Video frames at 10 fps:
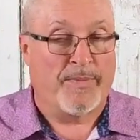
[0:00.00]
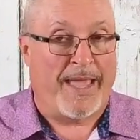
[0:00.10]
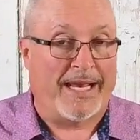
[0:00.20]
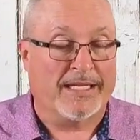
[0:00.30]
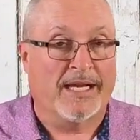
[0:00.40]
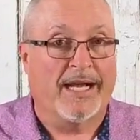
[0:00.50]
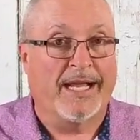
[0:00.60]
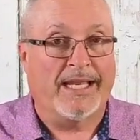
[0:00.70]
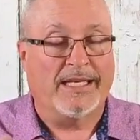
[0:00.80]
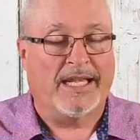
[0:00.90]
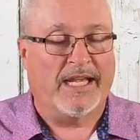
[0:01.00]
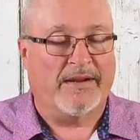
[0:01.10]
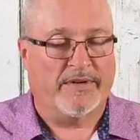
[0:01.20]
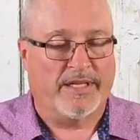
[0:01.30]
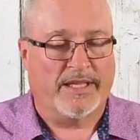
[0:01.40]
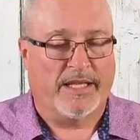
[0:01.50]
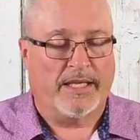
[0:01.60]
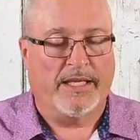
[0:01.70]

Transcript: mankind, everything.